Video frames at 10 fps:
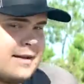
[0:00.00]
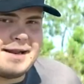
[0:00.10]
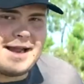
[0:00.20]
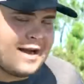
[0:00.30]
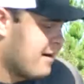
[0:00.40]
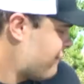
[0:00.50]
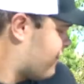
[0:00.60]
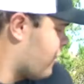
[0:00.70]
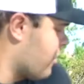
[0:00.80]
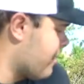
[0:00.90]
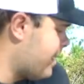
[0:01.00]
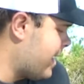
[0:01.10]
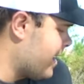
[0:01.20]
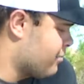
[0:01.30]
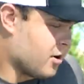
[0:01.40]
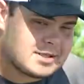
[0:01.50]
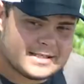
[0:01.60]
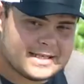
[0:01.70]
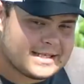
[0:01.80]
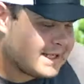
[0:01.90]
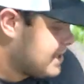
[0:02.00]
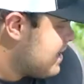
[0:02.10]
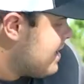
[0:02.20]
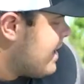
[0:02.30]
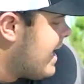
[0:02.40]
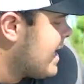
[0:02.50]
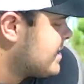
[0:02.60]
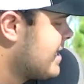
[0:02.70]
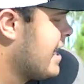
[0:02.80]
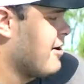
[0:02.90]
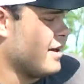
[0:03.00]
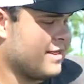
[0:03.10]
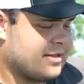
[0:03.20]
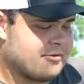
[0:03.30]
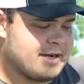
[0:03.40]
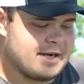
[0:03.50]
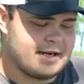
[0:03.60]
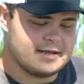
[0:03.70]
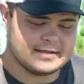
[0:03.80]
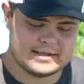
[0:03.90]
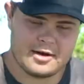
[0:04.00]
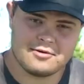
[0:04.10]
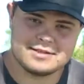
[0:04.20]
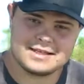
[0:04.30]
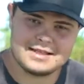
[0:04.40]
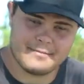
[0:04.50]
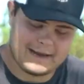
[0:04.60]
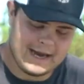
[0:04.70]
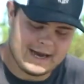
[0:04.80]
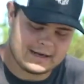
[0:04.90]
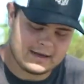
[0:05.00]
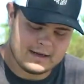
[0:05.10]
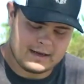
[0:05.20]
Now for my approach discs. I actually carry 3 zones in the bag.